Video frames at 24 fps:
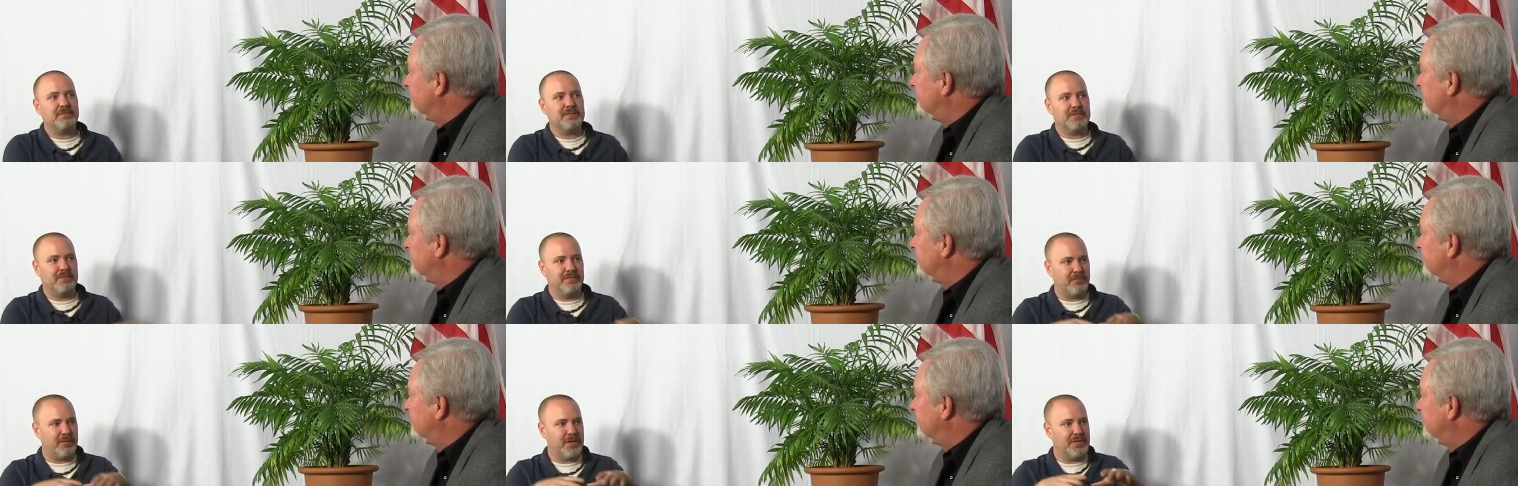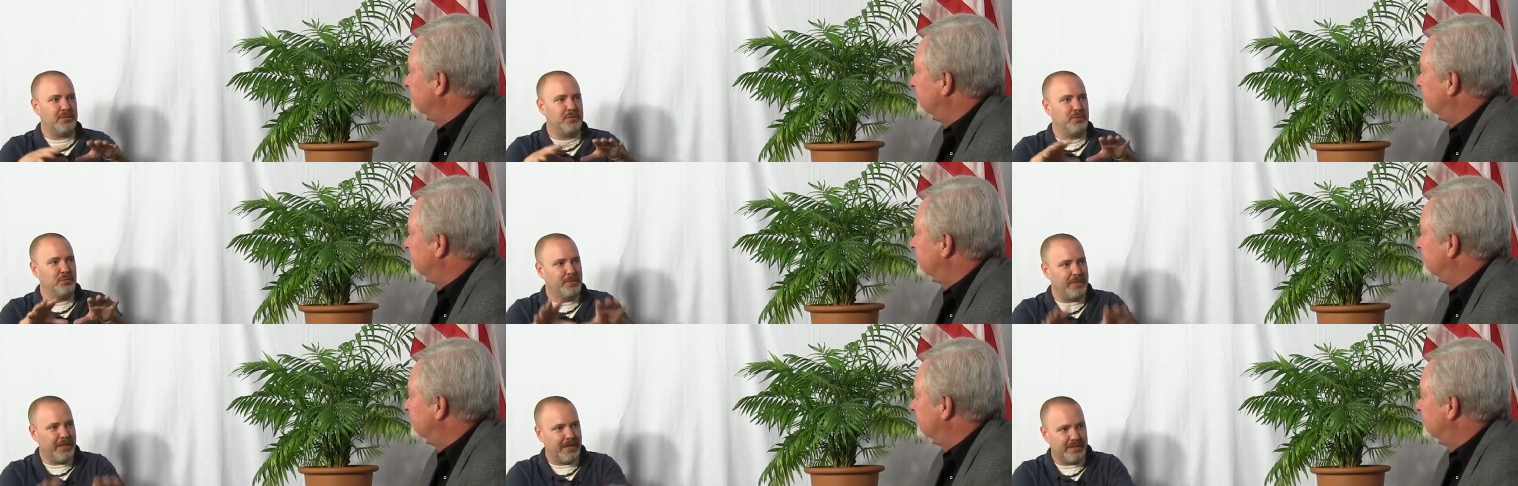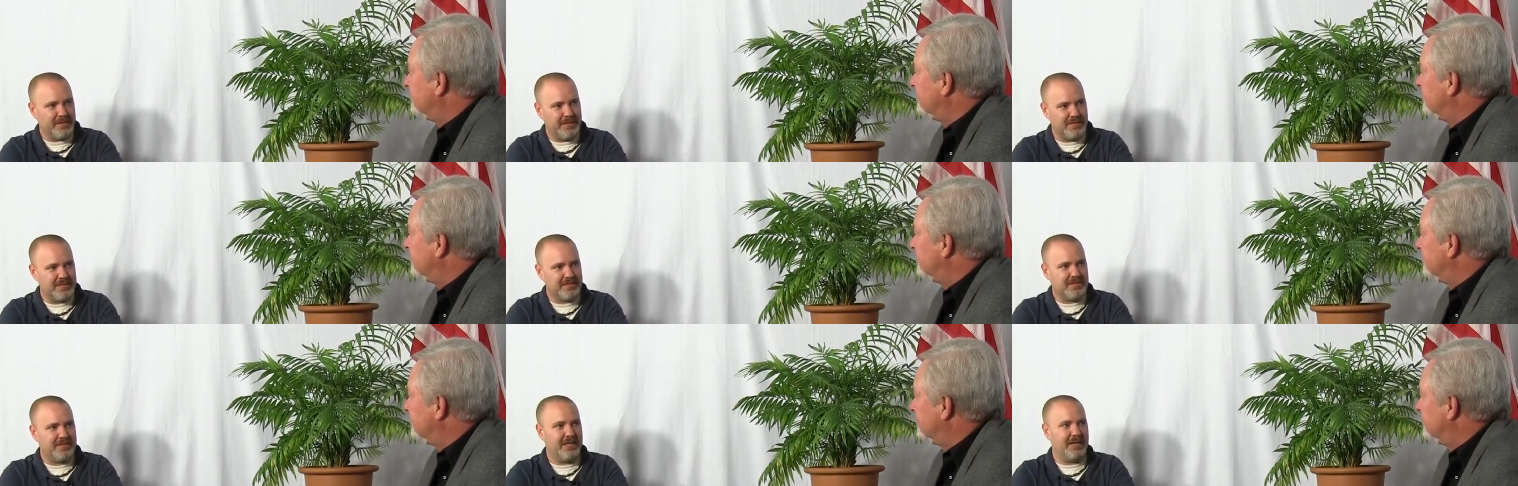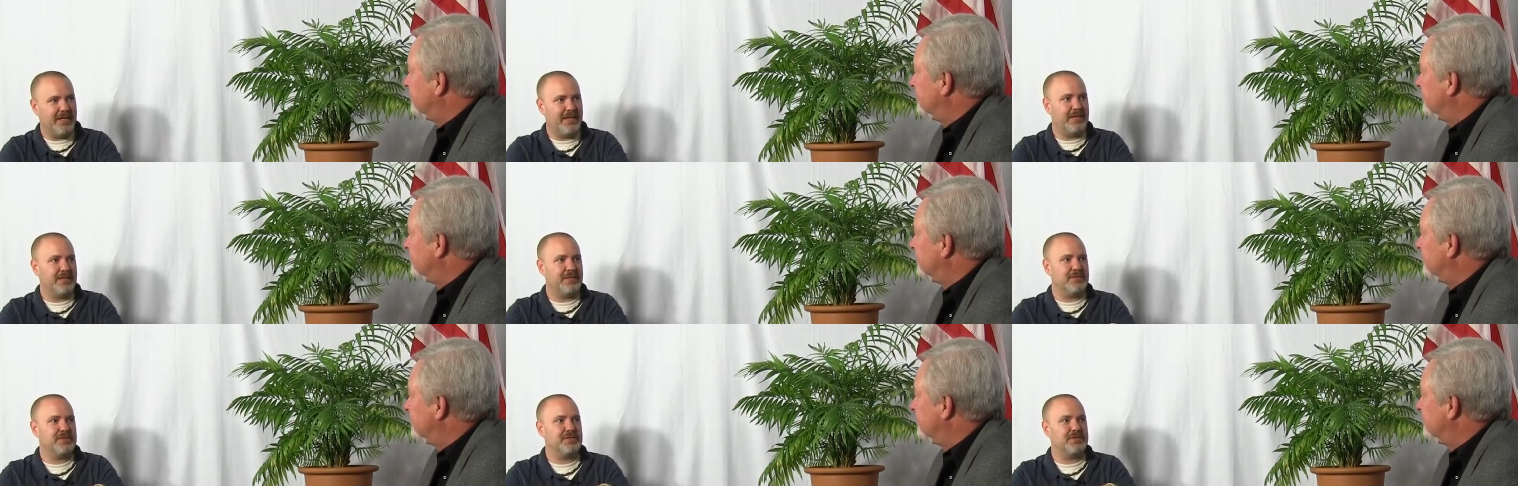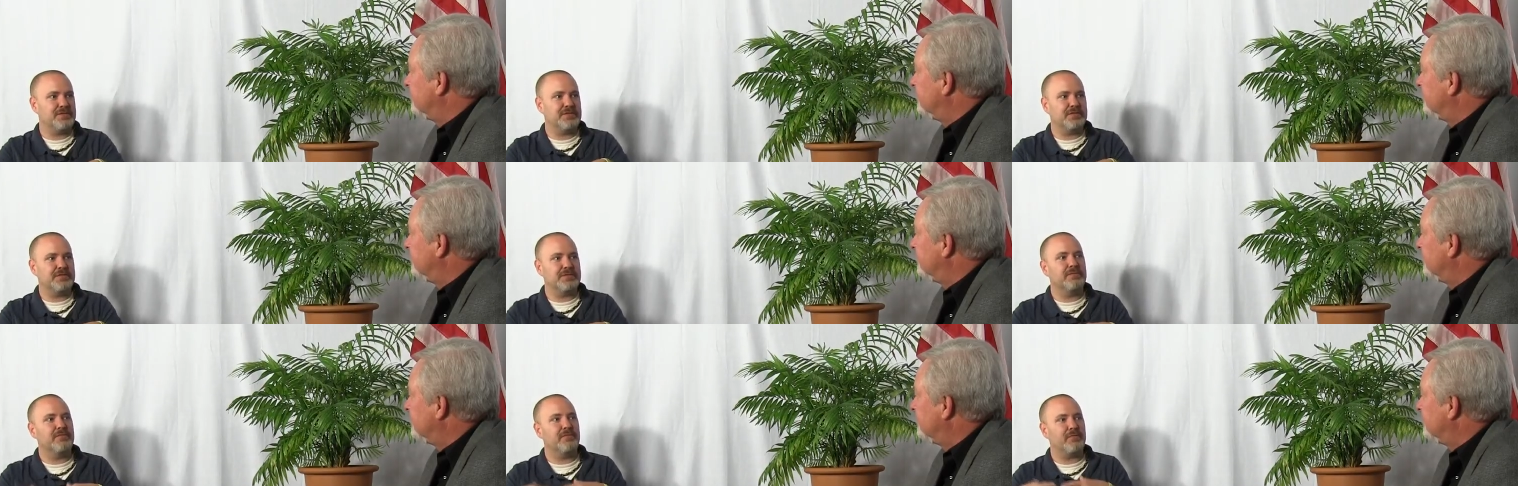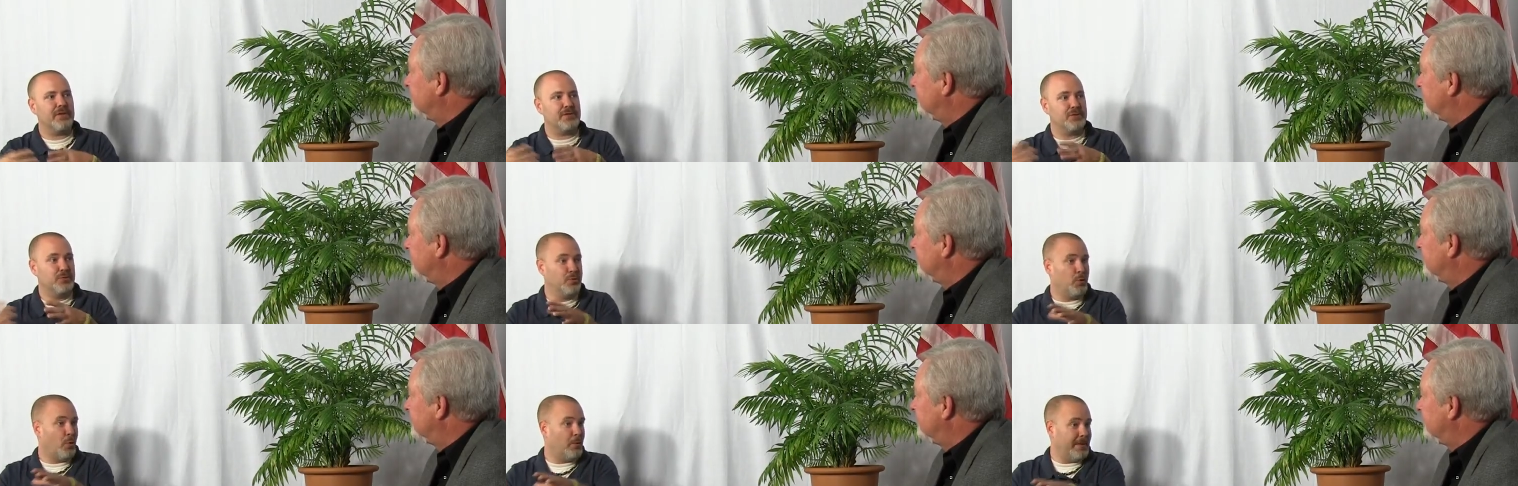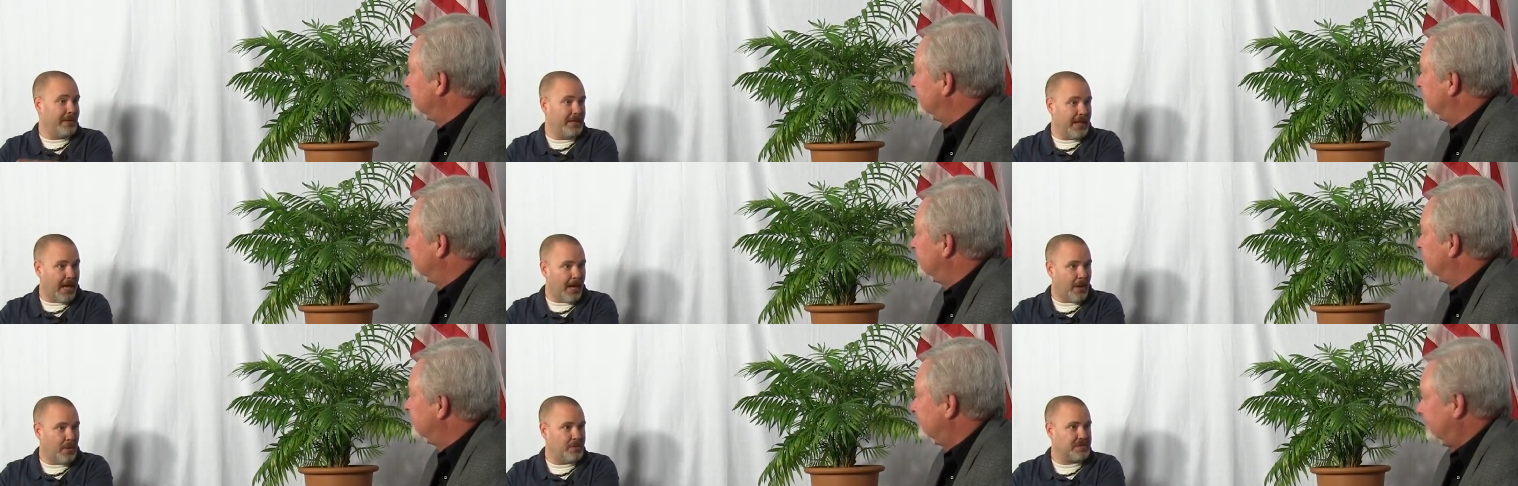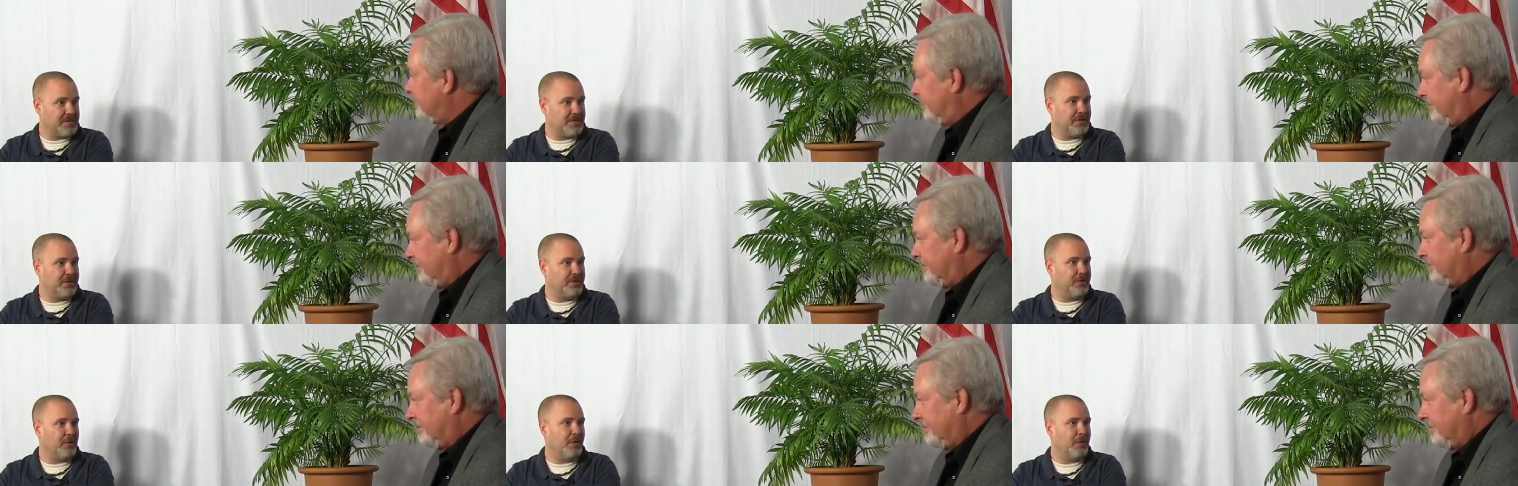Speaker 1: some friends who knew me at this stage, some friends who know me now as an mm -hmm.